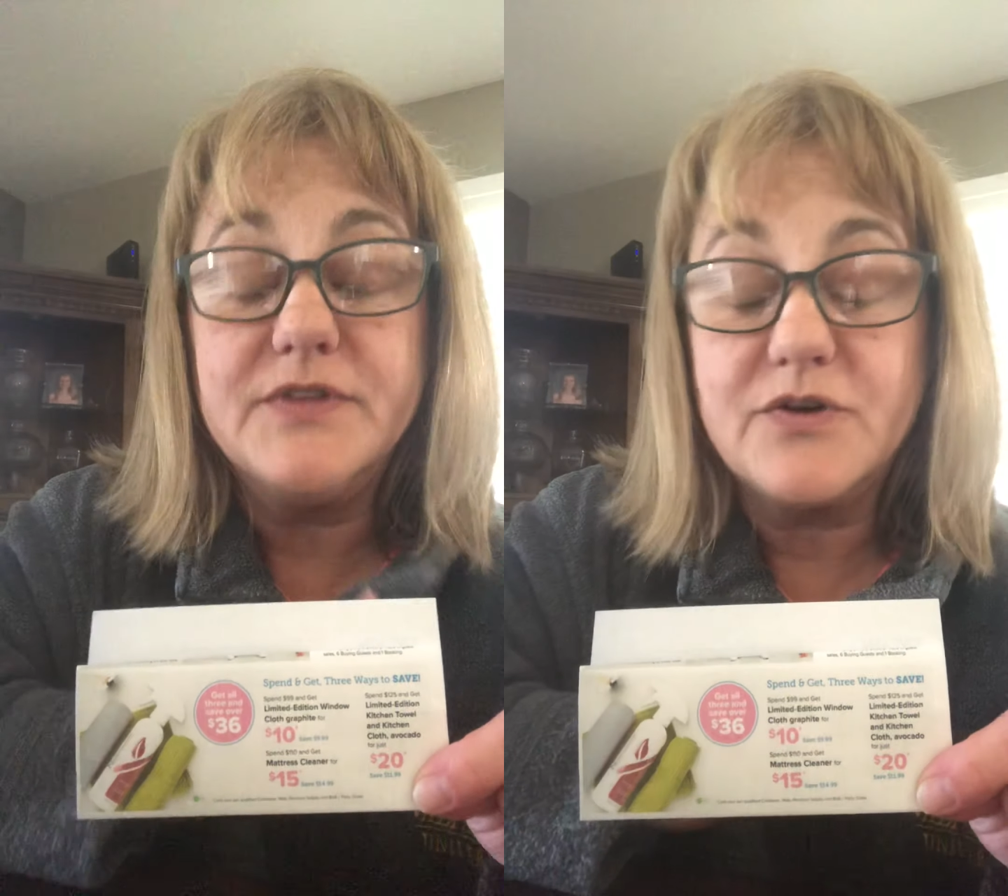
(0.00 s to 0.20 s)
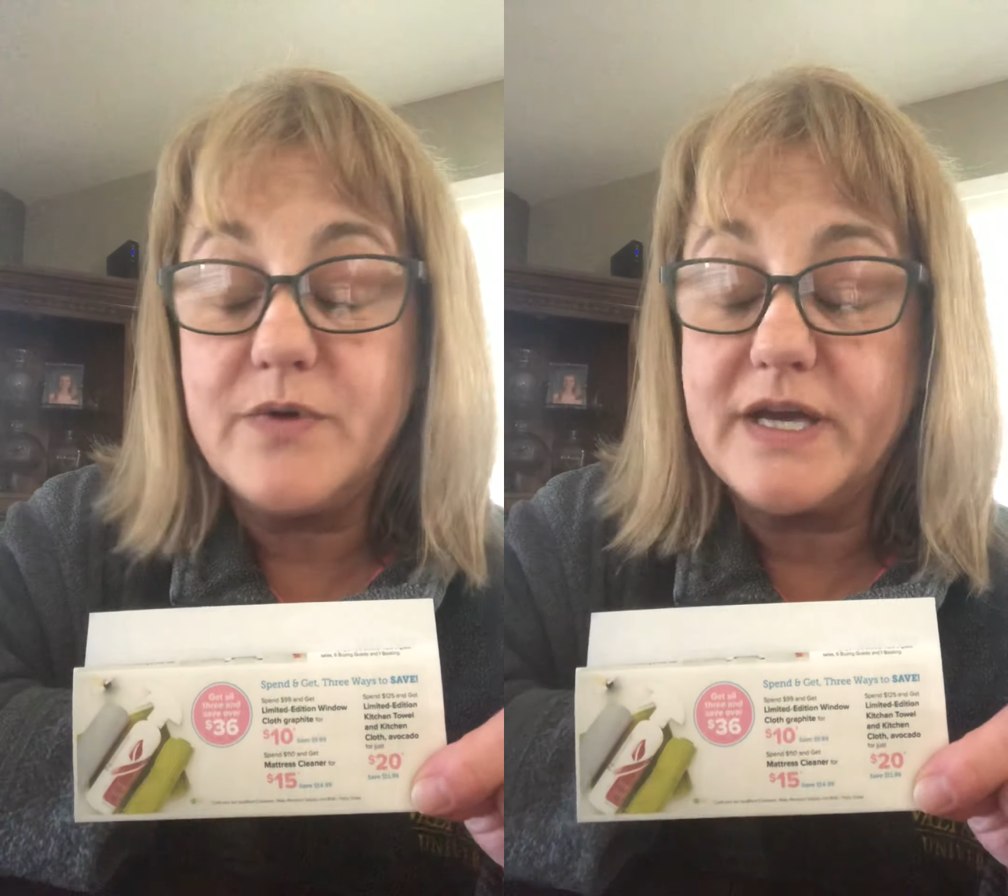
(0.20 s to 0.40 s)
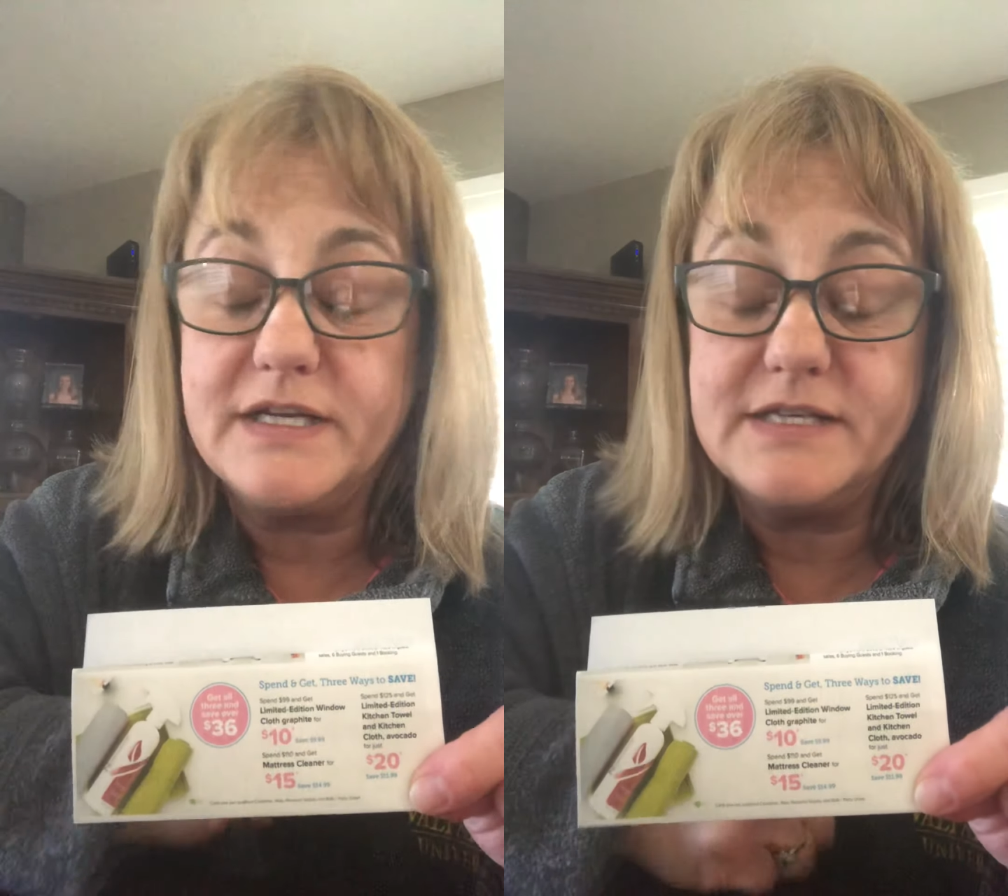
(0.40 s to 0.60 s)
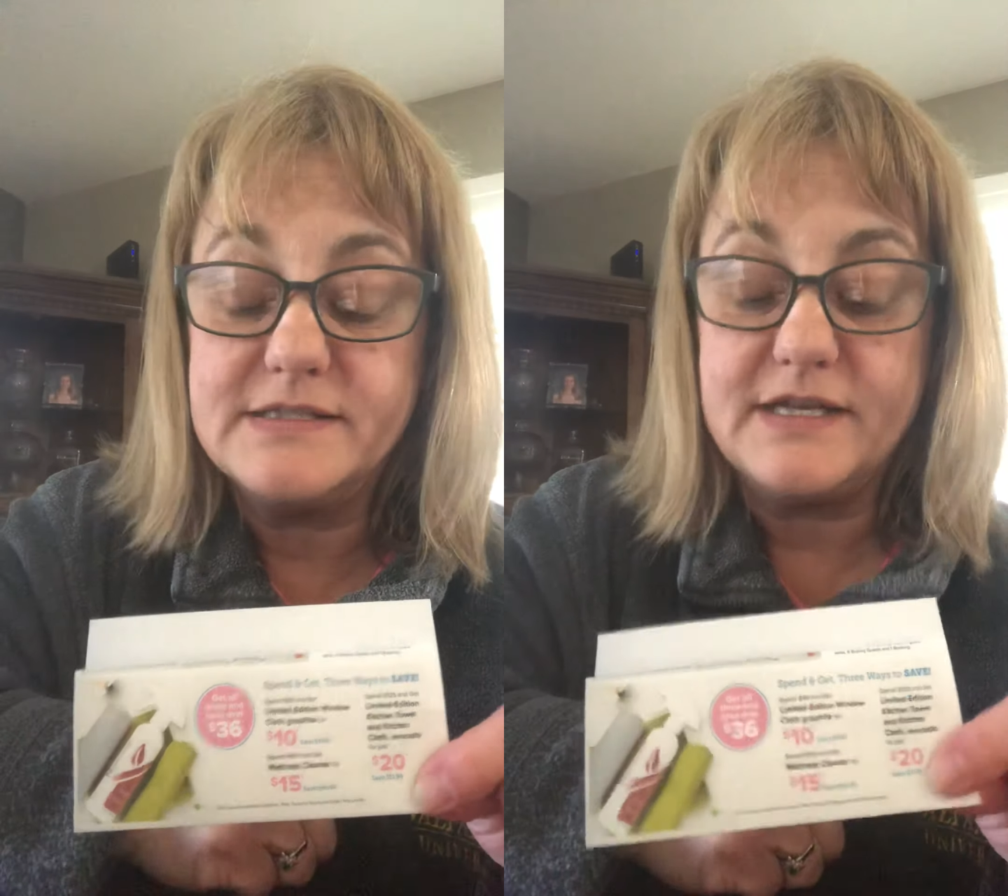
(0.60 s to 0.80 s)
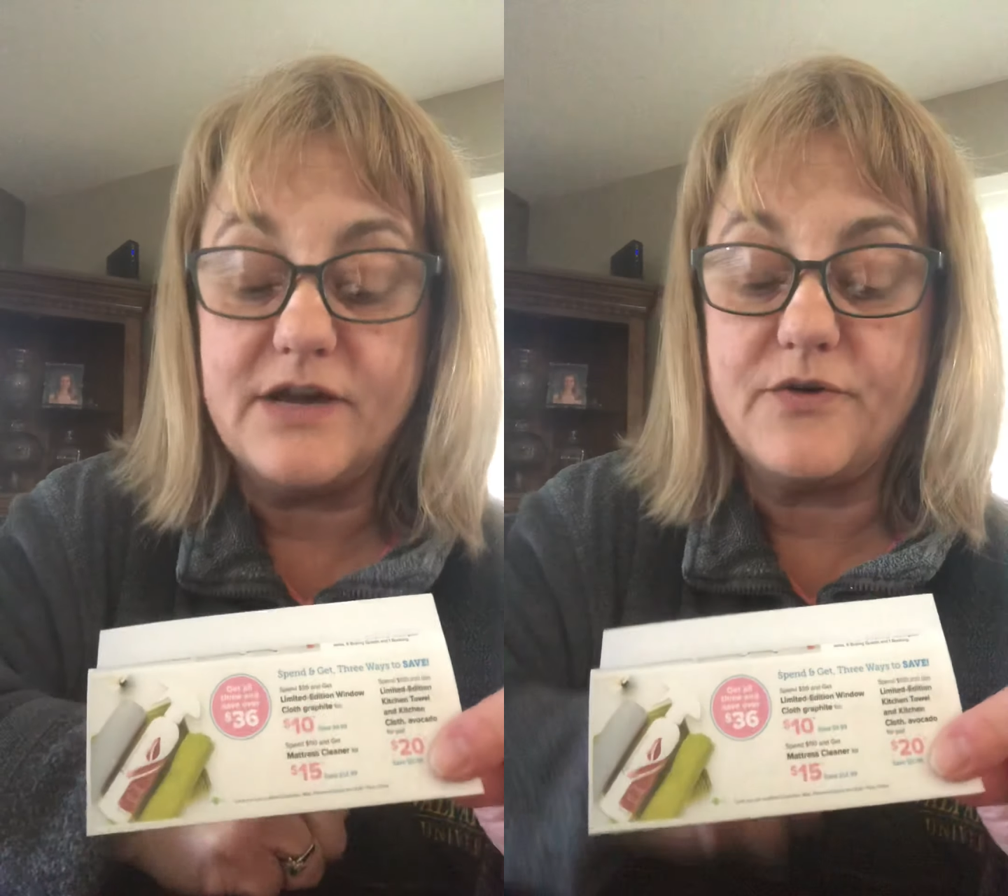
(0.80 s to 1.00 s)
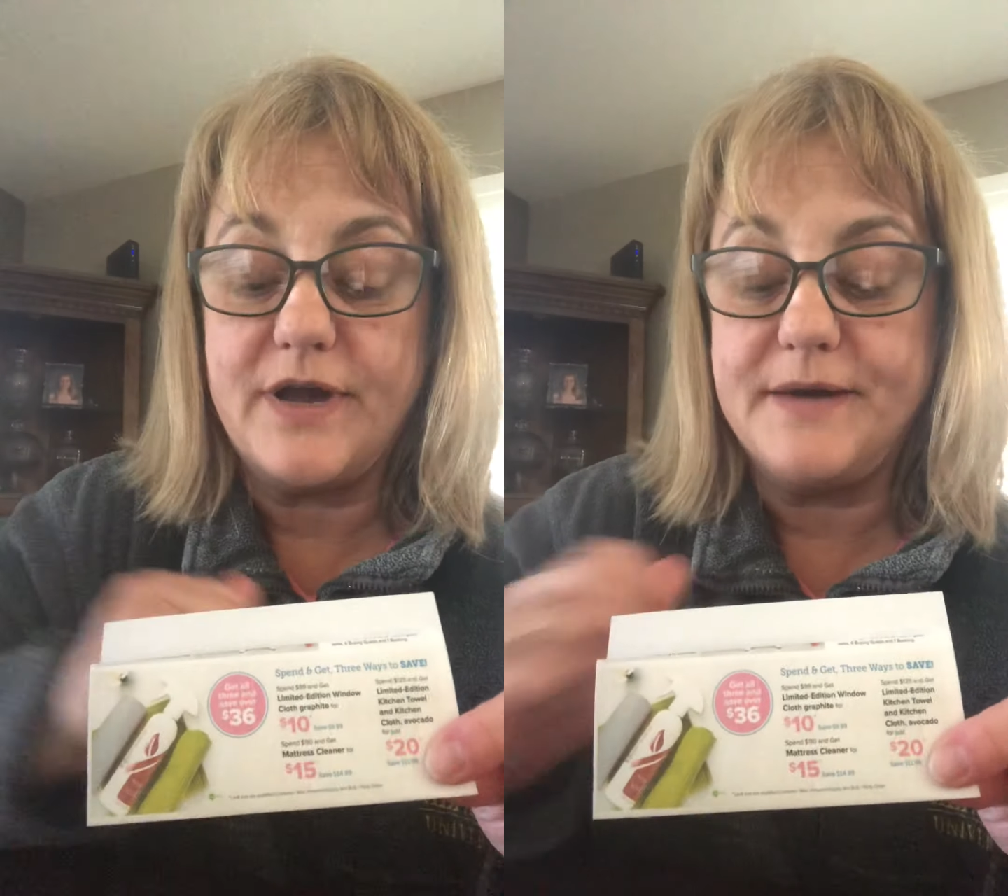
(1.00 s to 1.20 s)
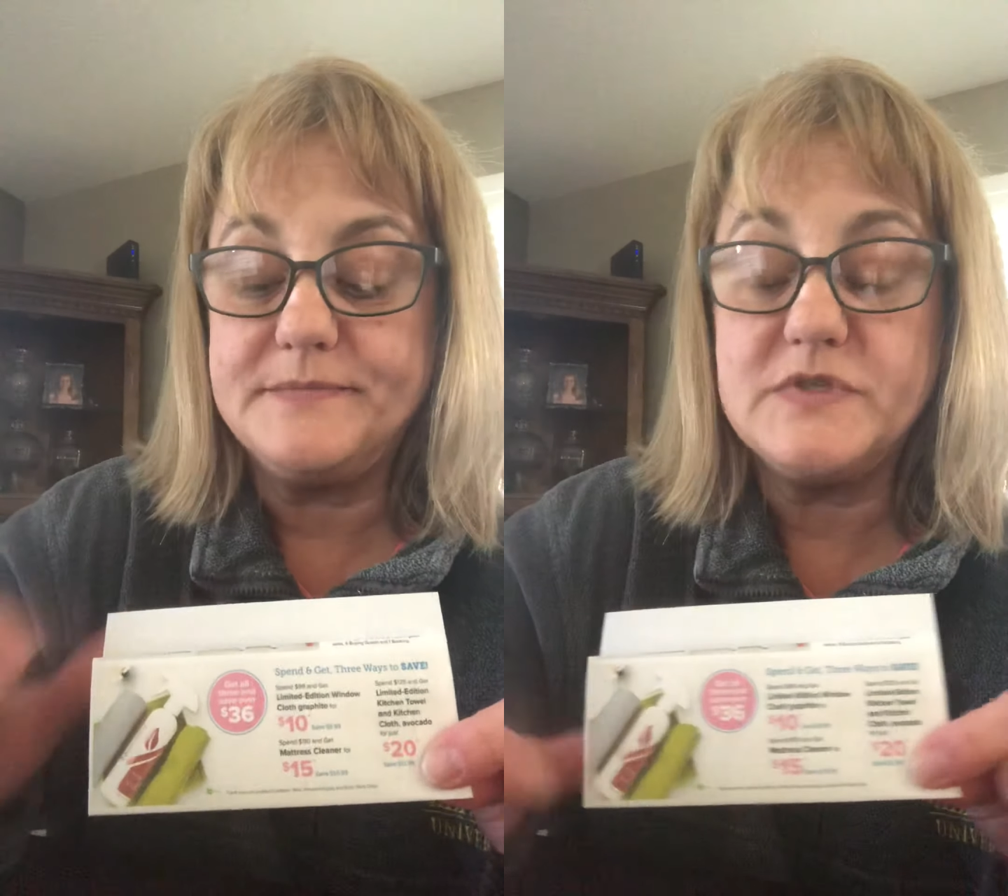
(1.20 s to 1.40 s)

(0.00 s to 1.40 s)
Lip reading: They're quick and easy, okay?